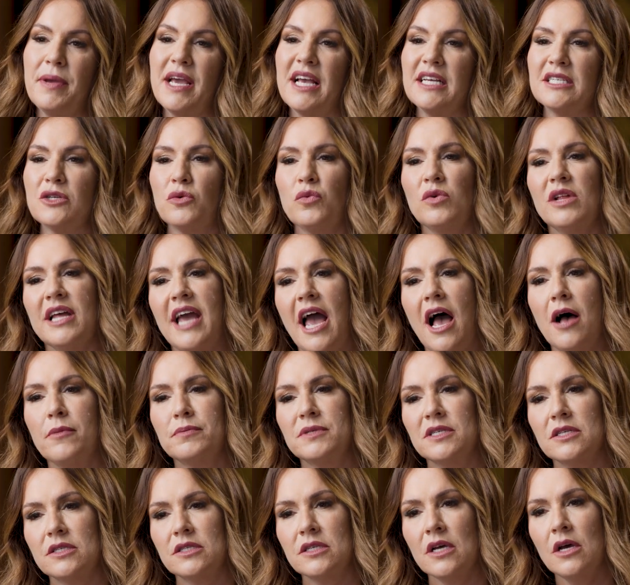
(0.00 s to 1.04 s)
because it really
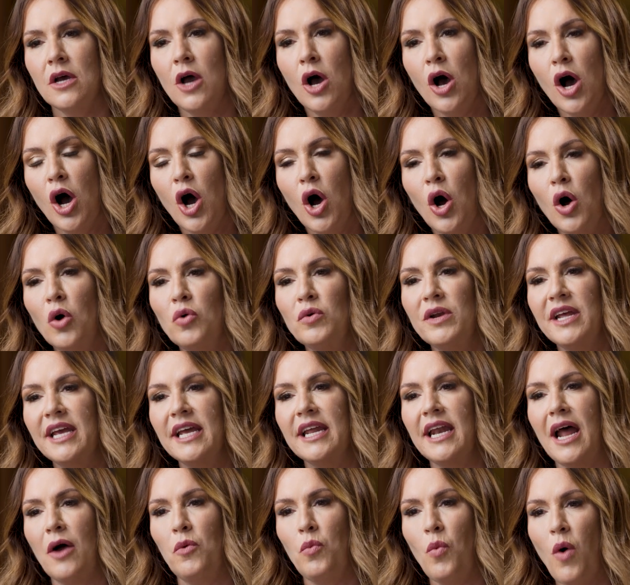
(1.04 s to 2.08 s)
helps us hone
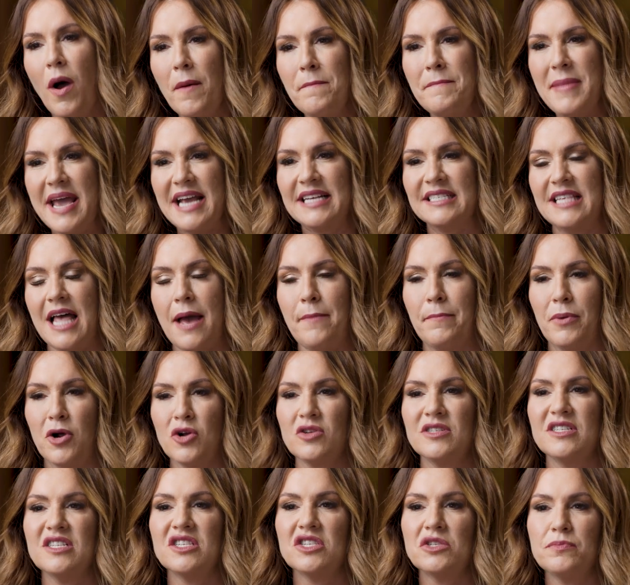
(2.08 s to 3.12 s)
in on what makes that
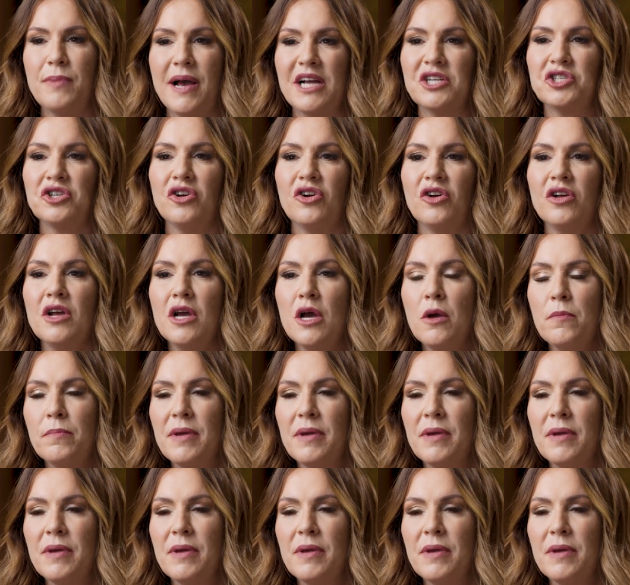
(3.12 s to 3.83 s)
person special,